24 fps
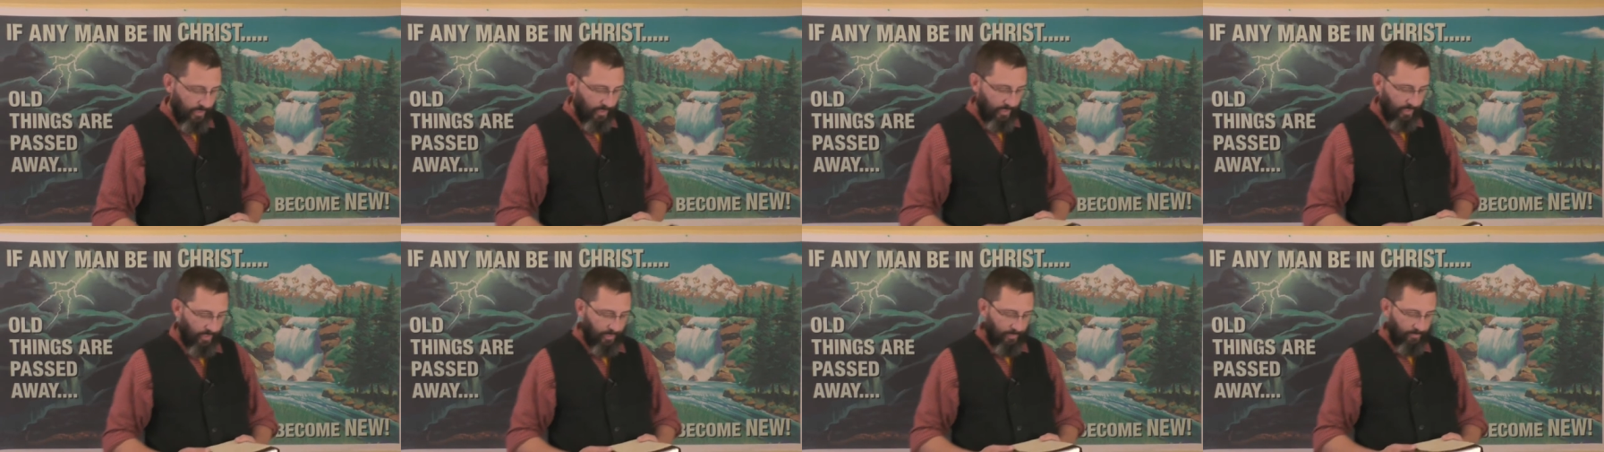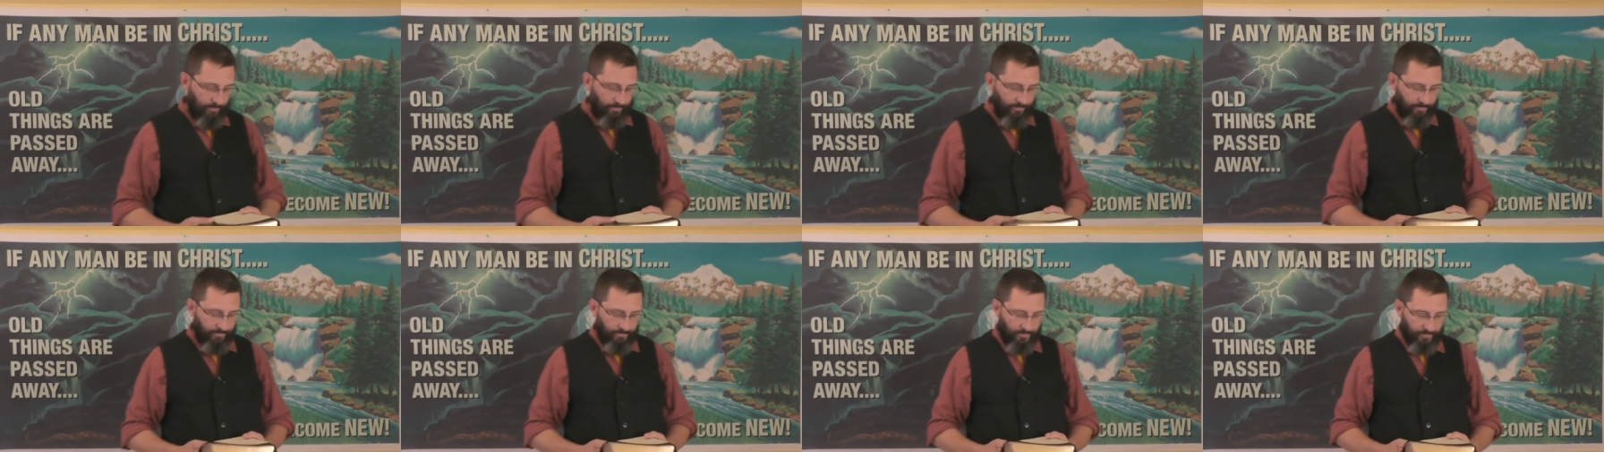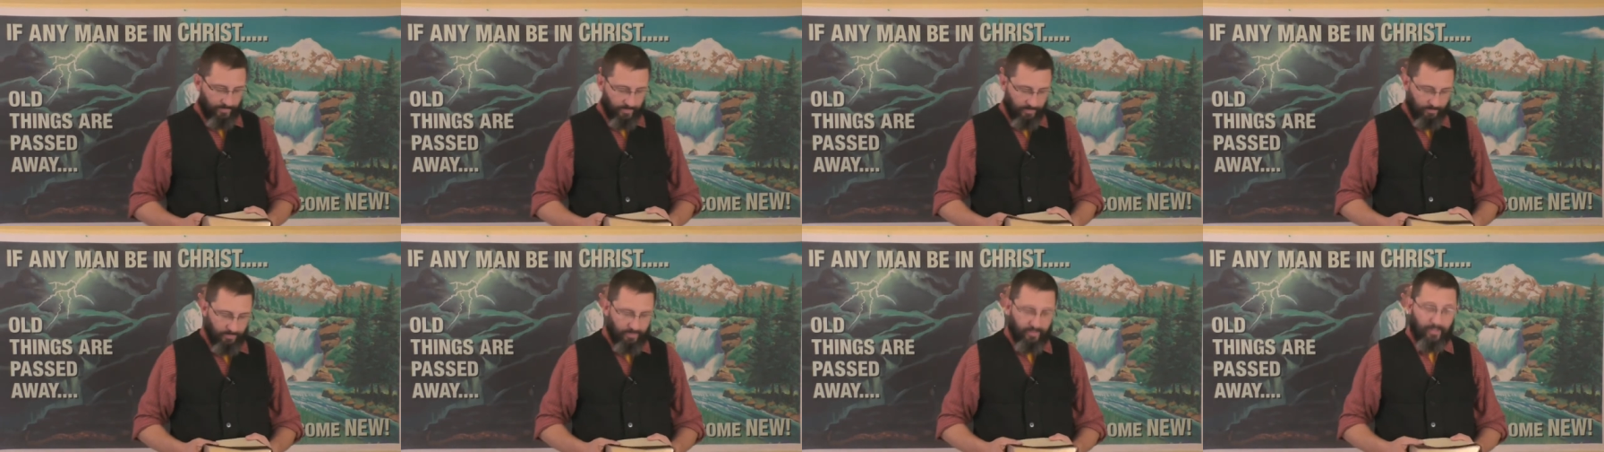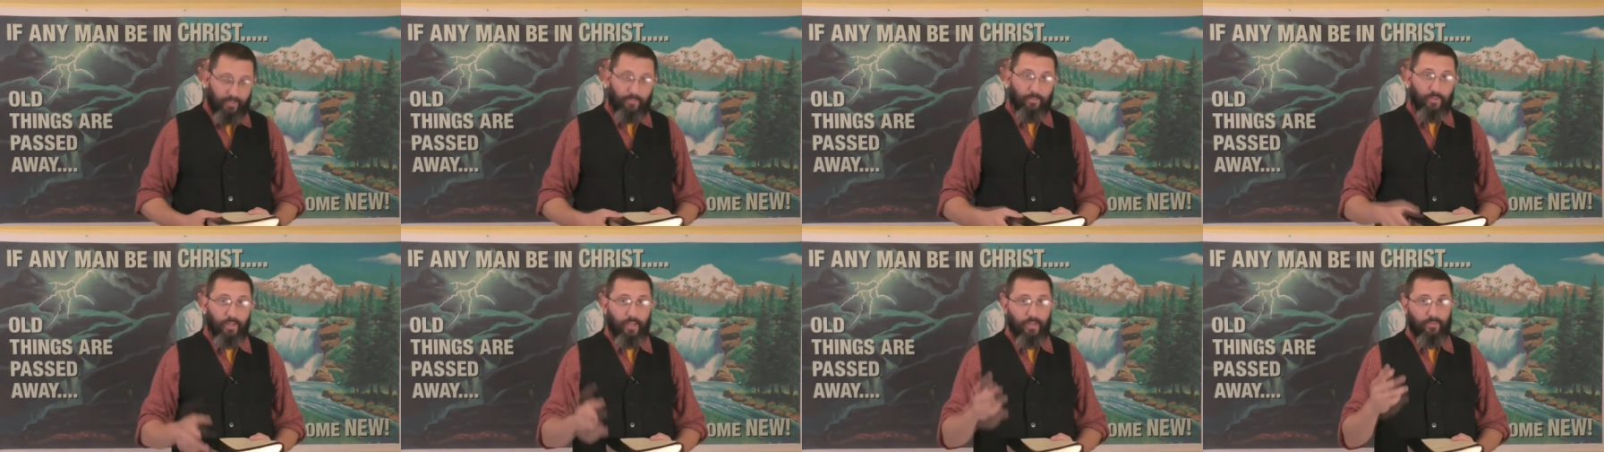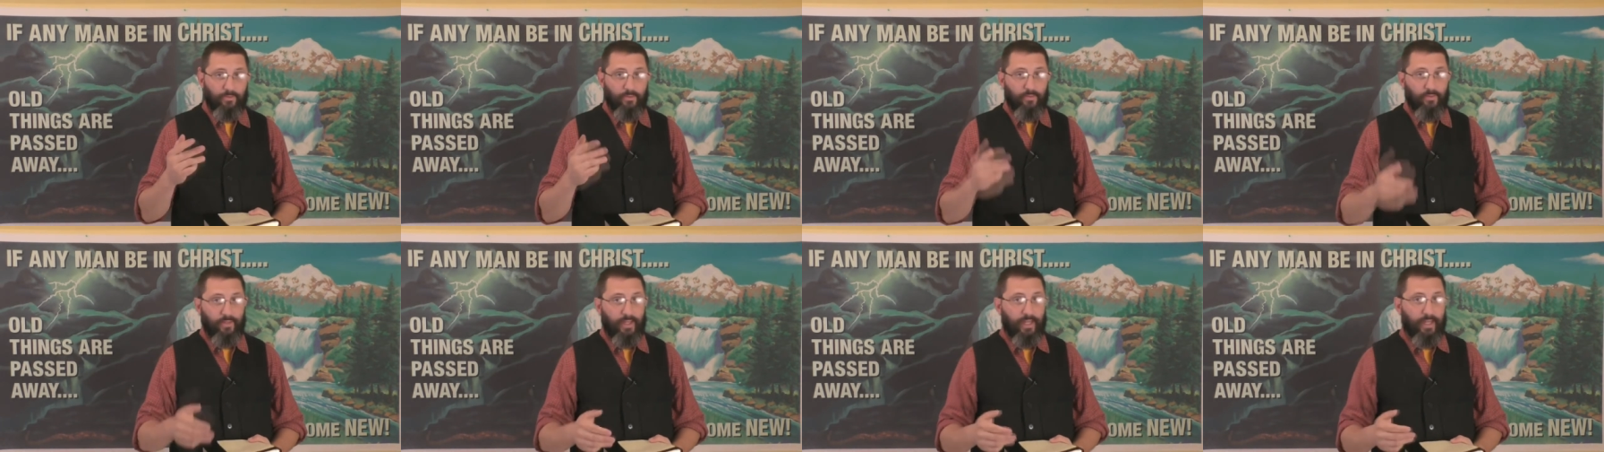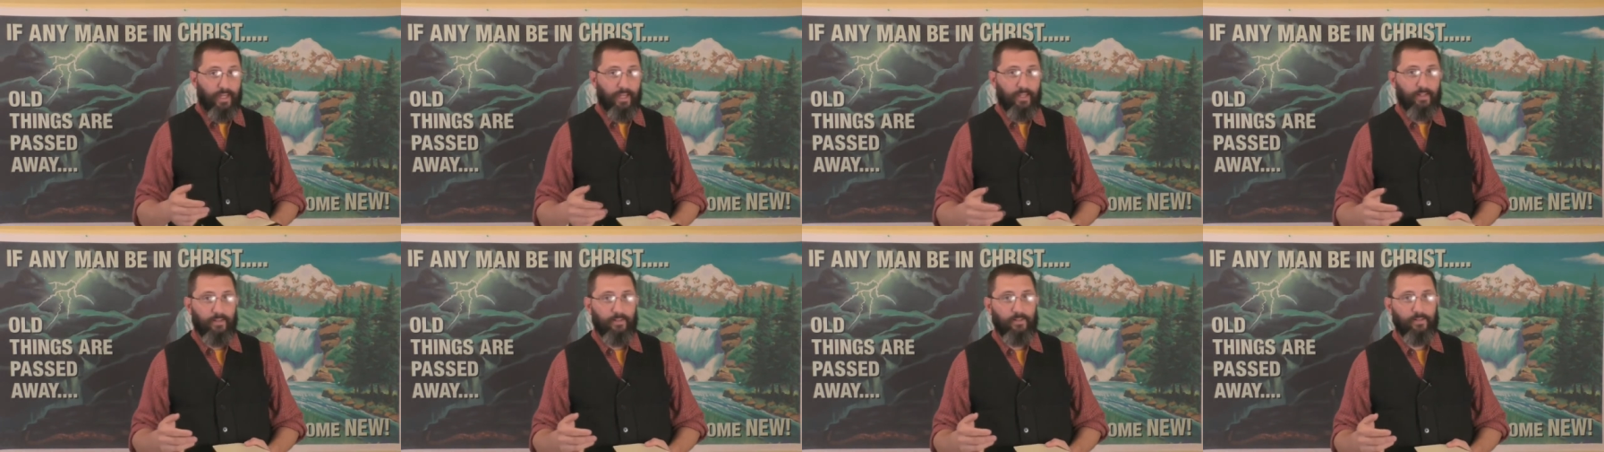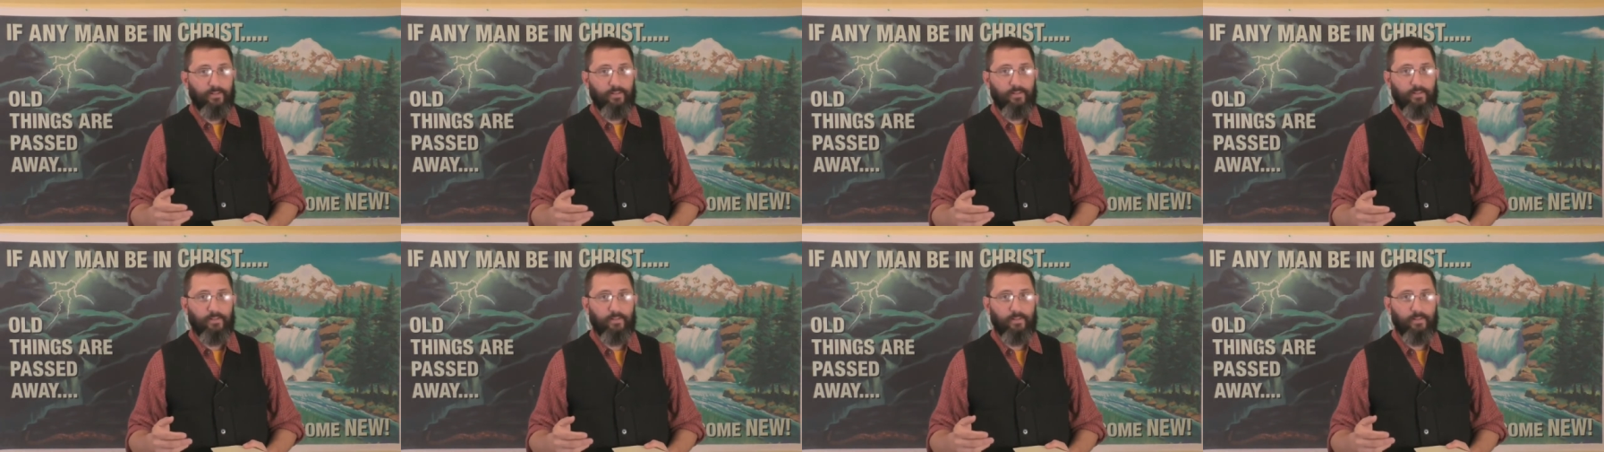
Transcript: Um, but then we, after that,